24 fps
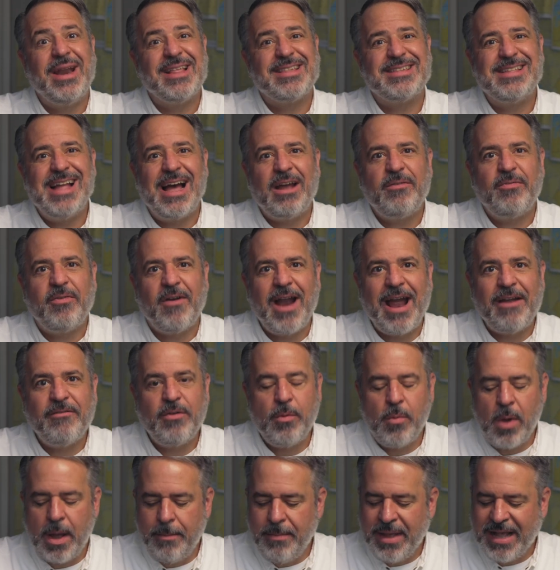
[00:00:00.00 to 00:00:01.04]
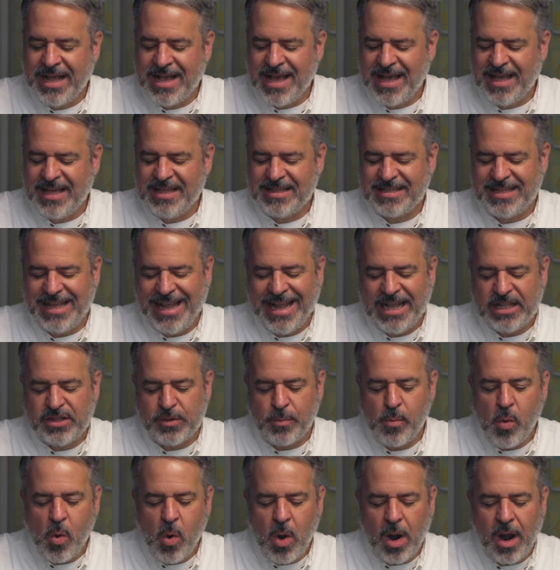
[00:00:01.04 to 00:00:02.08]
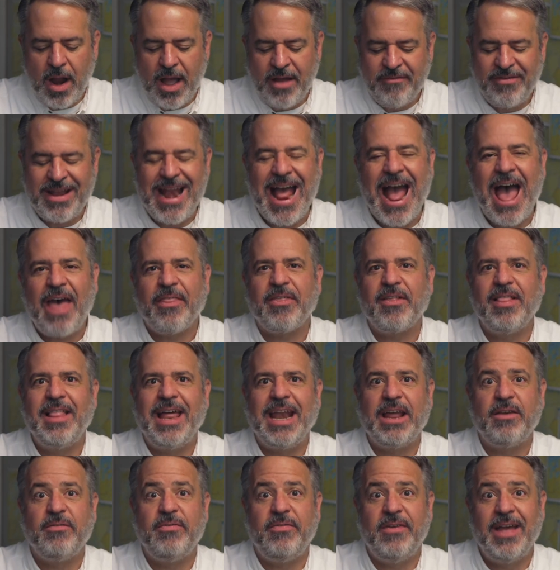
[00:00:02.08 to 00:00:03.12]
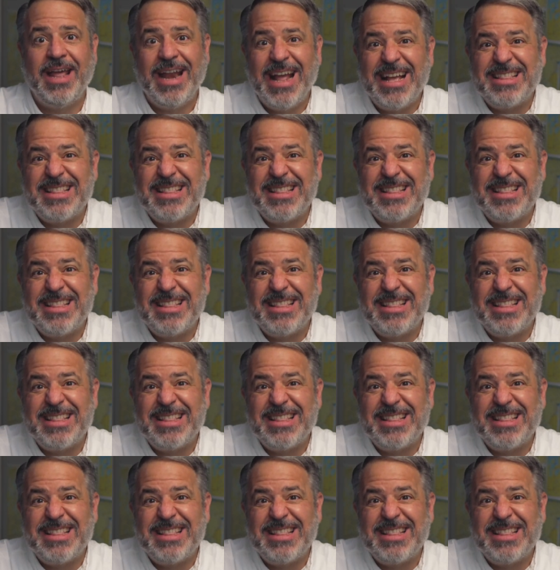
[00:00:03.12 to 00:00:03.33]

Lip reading: it's not for everyone because it's more of an athletic fit.